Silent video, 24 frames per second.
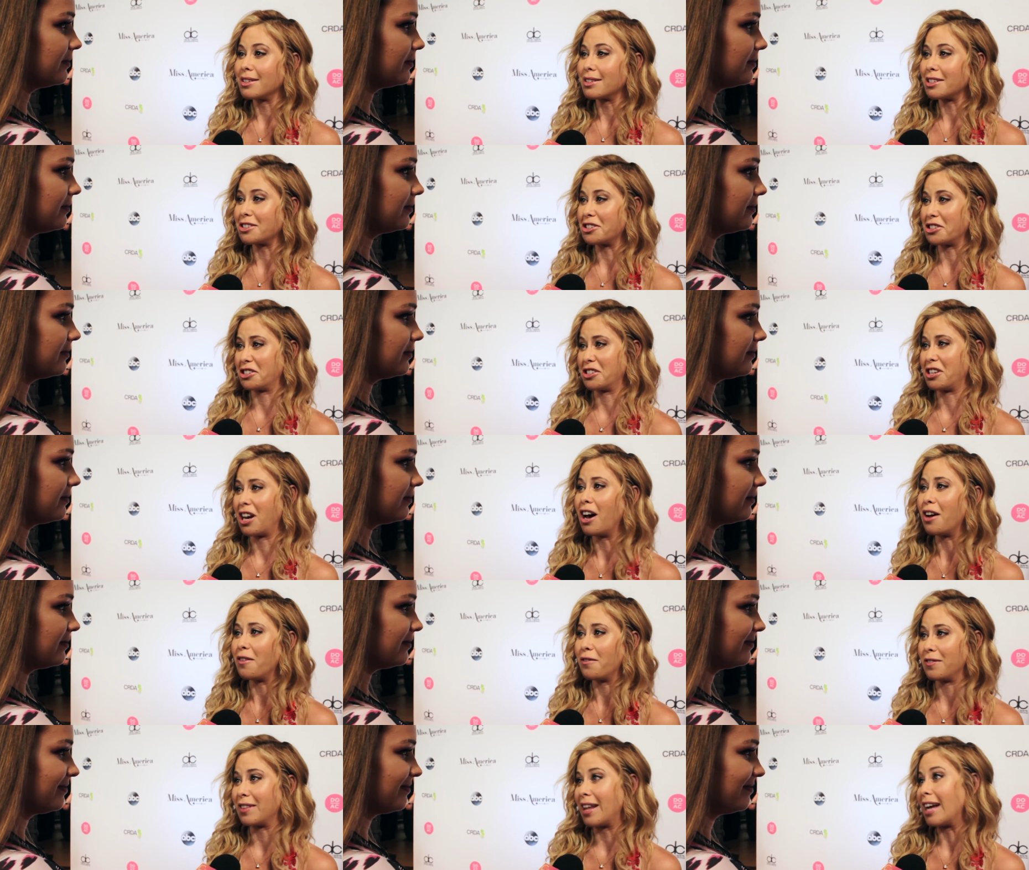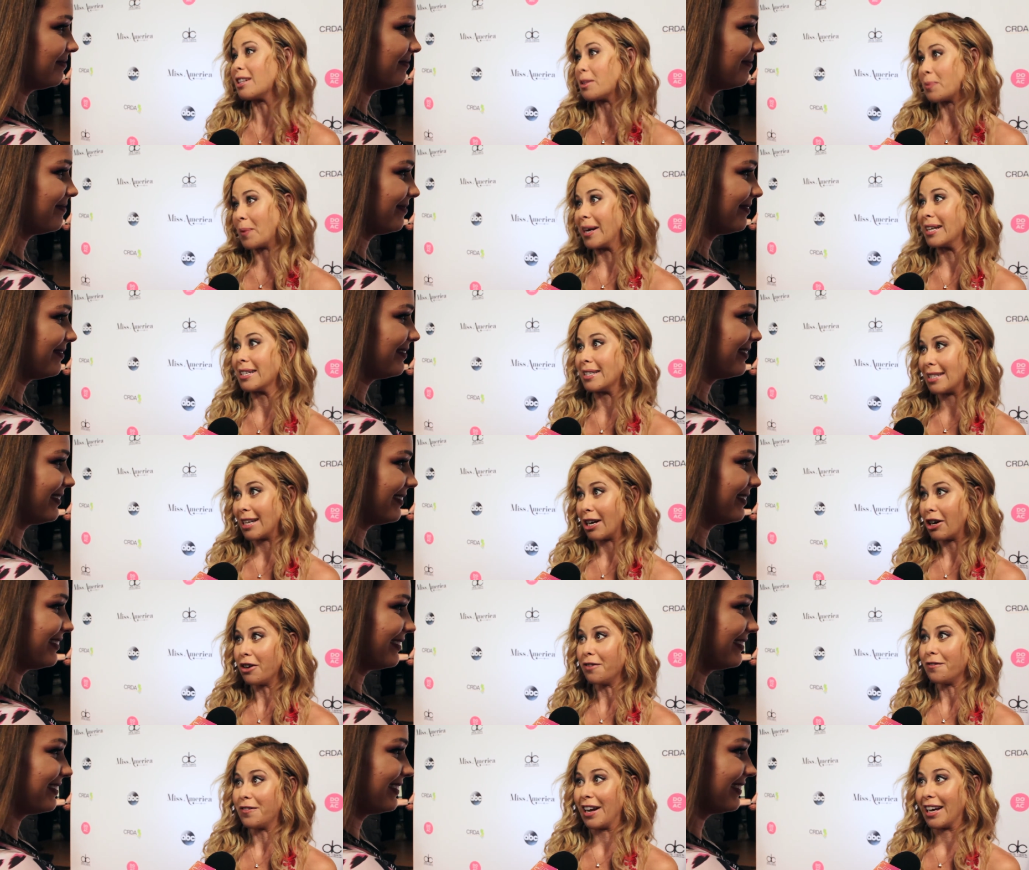Speaker 1: such a tough, that's why it's
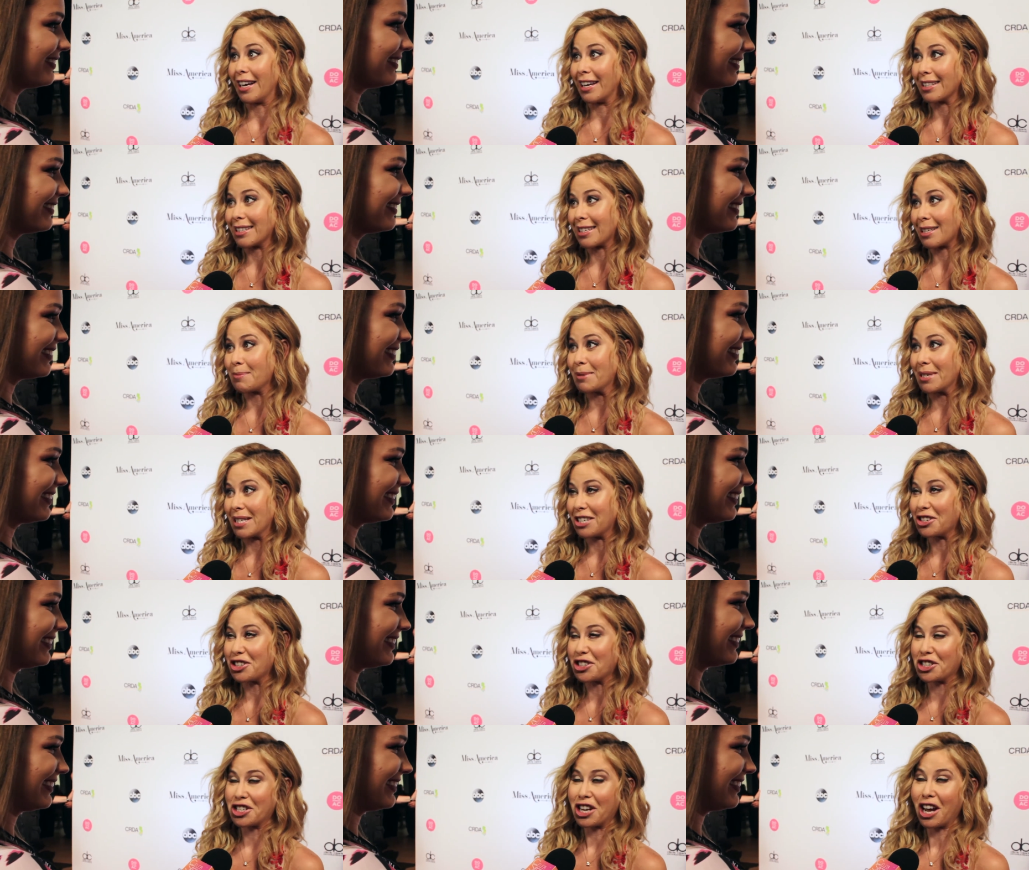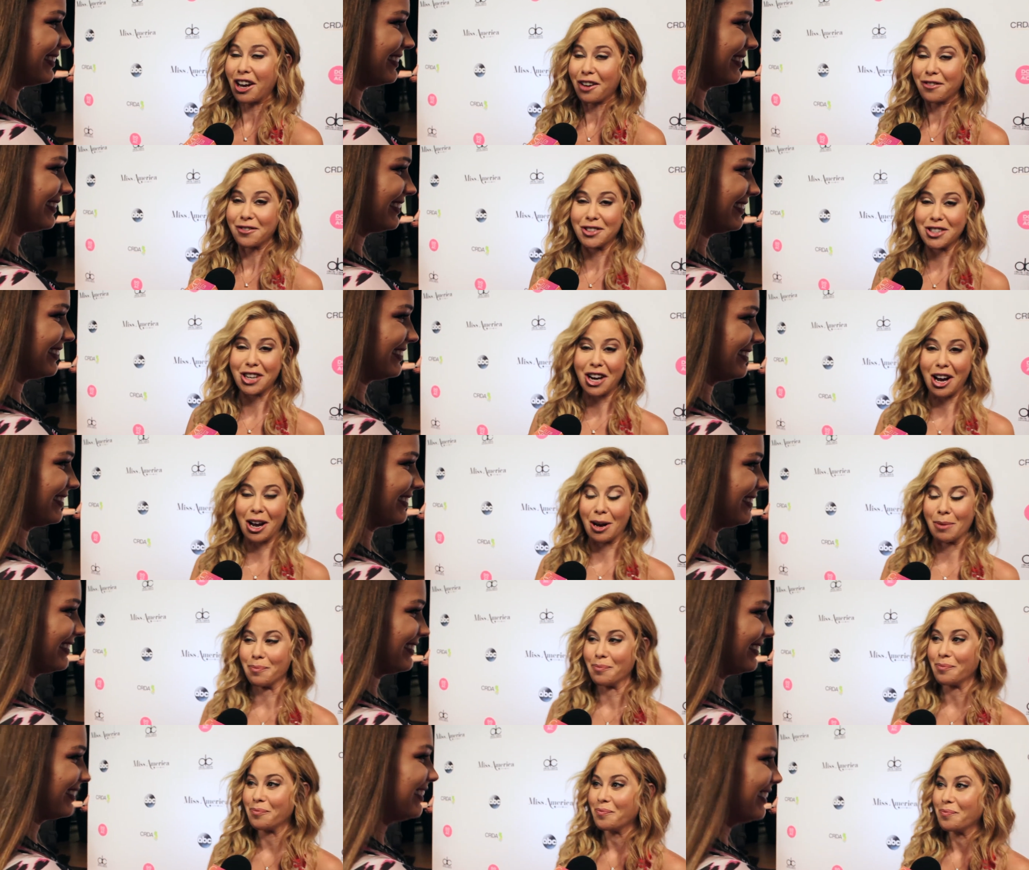terrifying. It's going to be such a tough job.
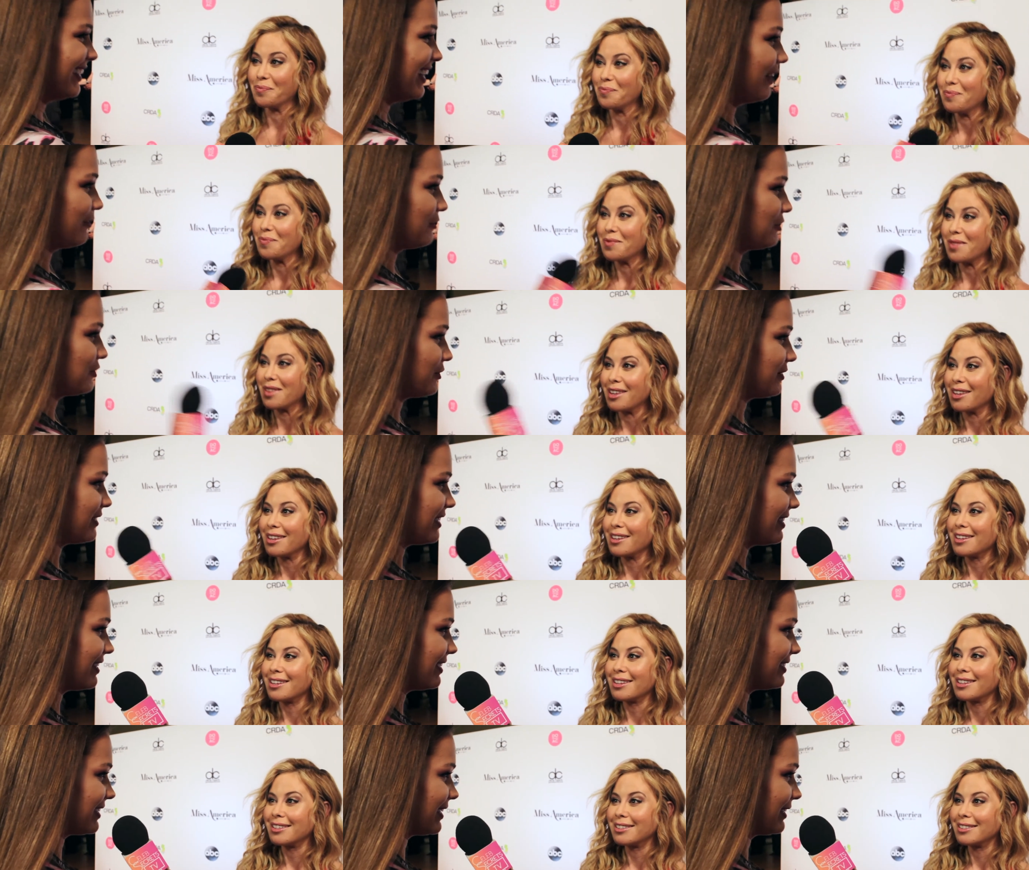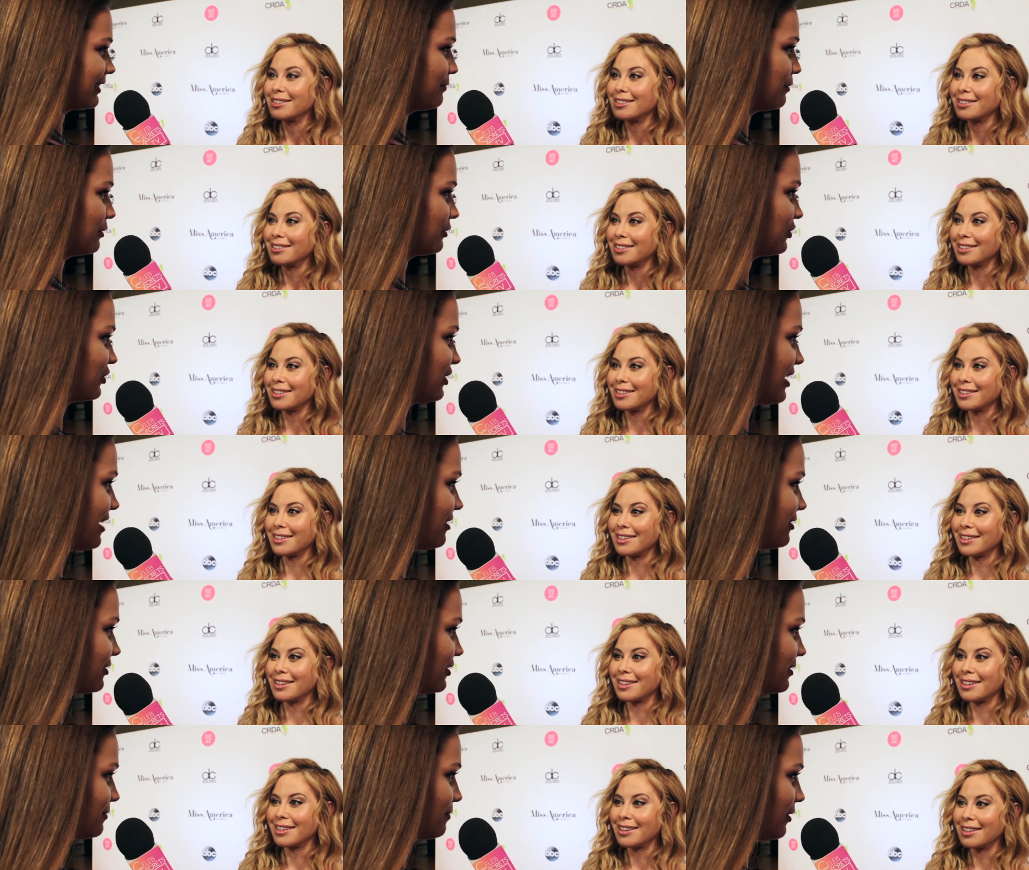Would
Speaker 2: you say that's like the most
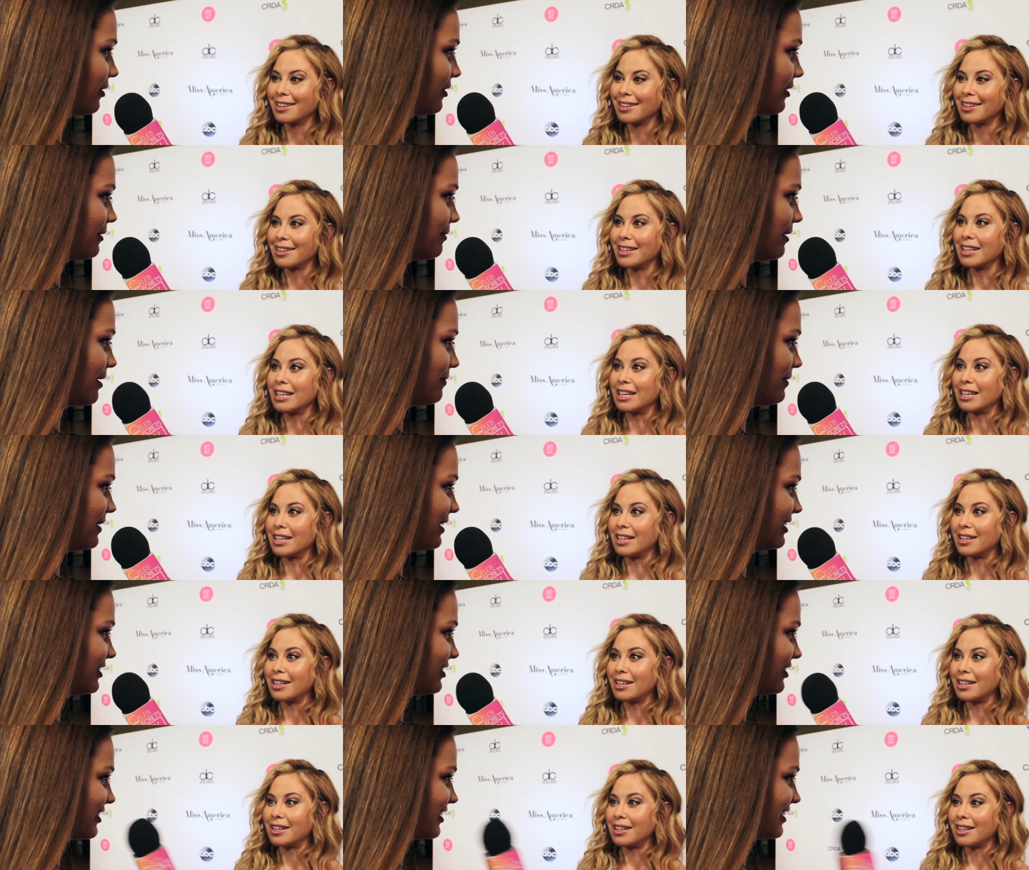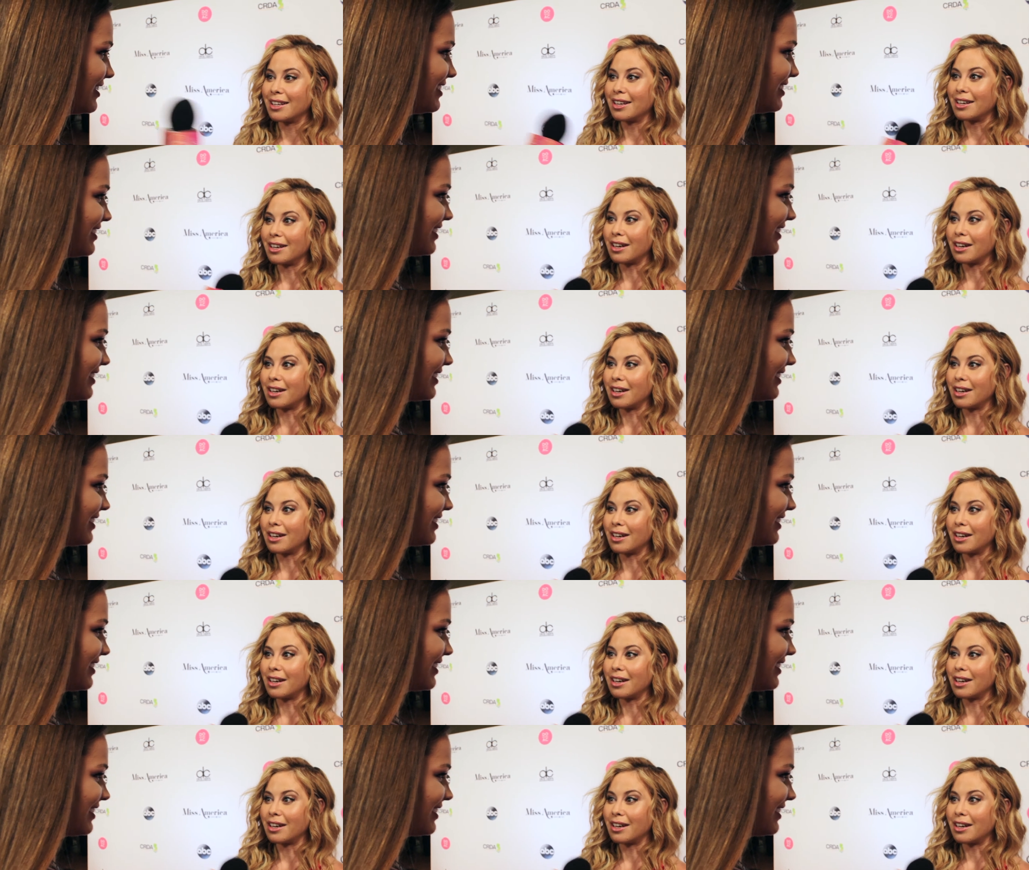challenging part about being a judge?